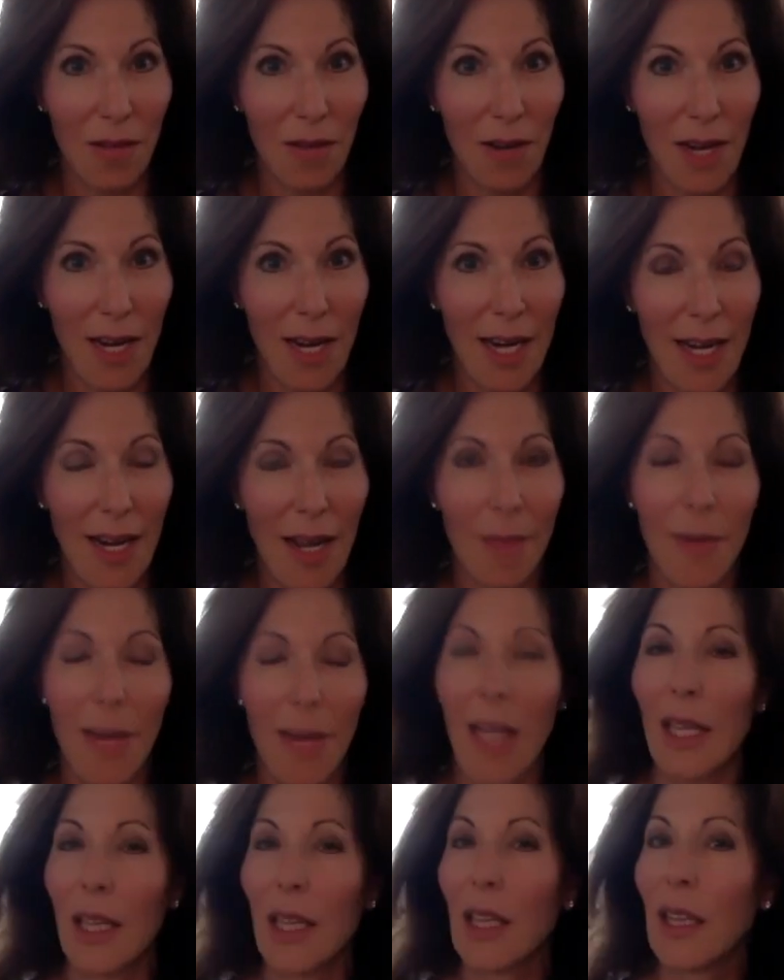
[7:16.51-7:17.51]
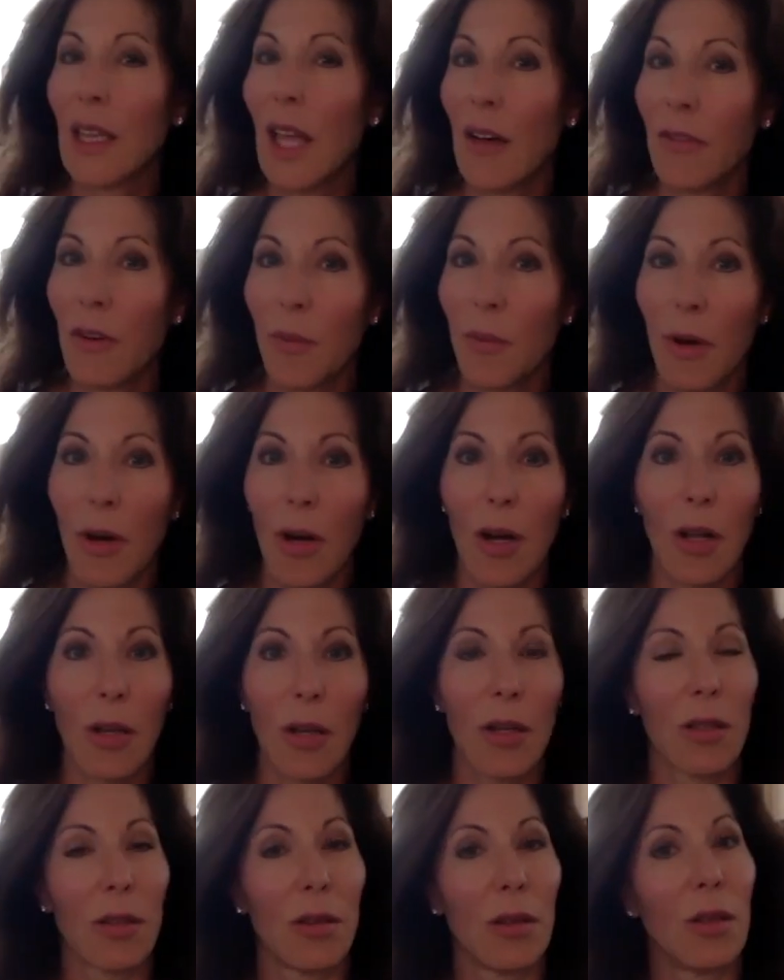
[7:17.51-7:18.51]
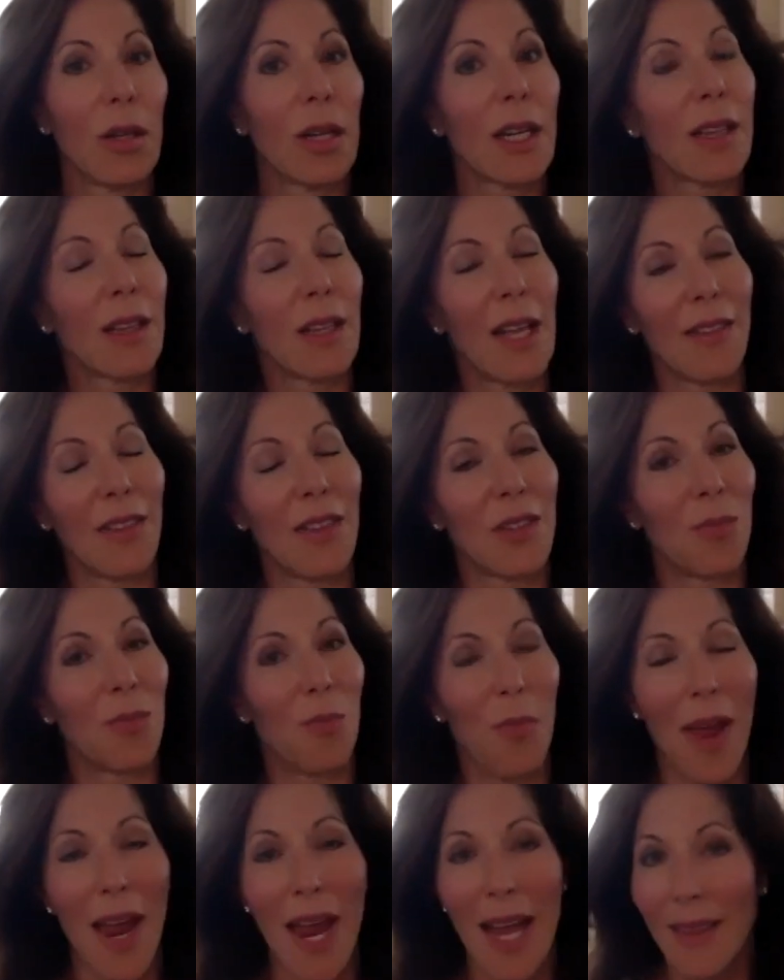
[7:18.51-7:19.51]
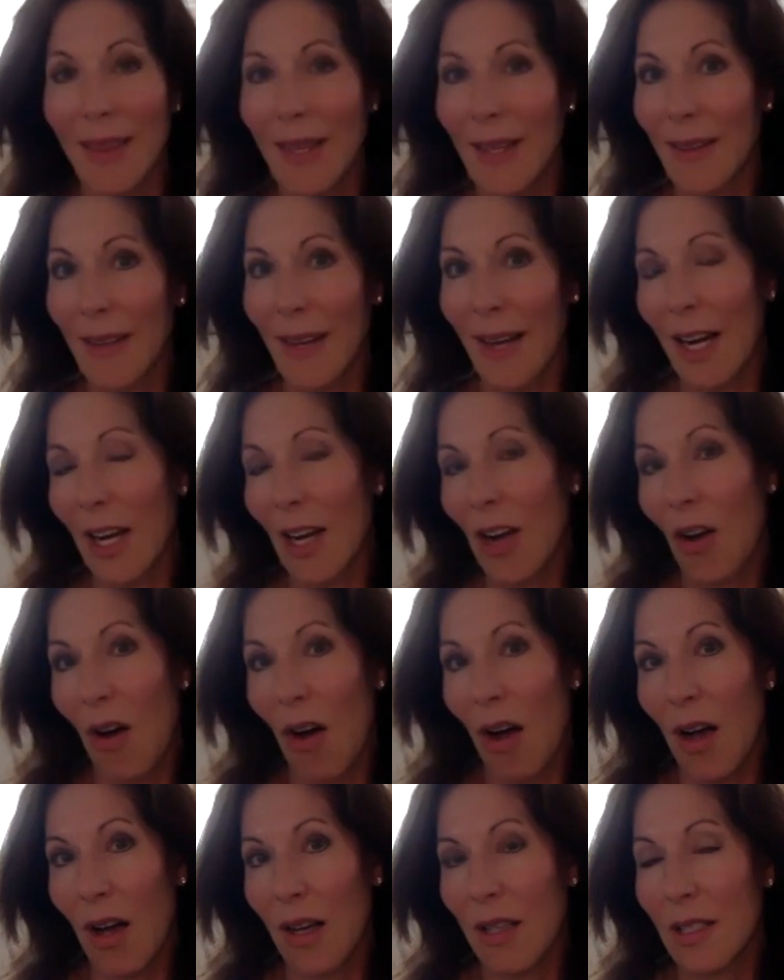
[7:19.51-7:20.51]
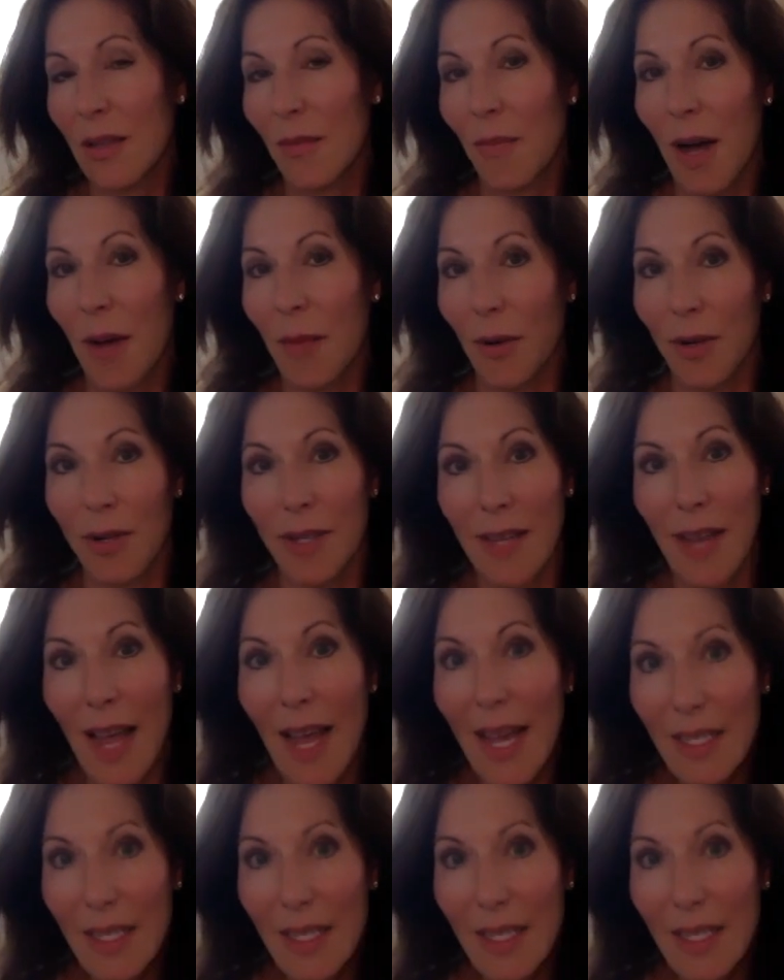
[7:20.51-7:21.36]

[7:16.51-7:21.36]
Right? Not lovable, or look at this bad thing that I caused mom or dad